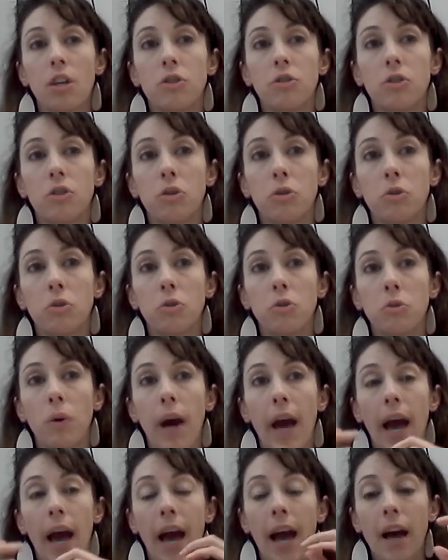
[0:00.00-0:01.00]
to
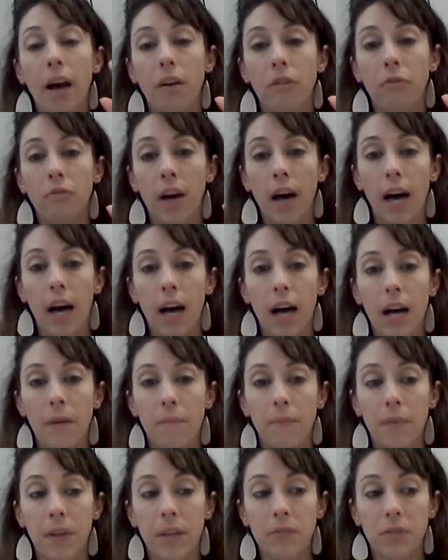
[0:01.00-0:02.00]
have
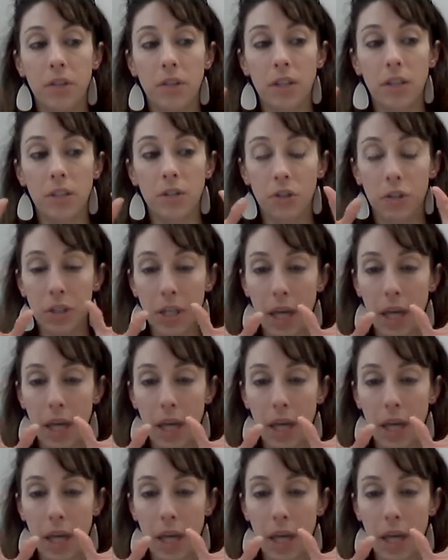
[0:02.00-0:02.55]
this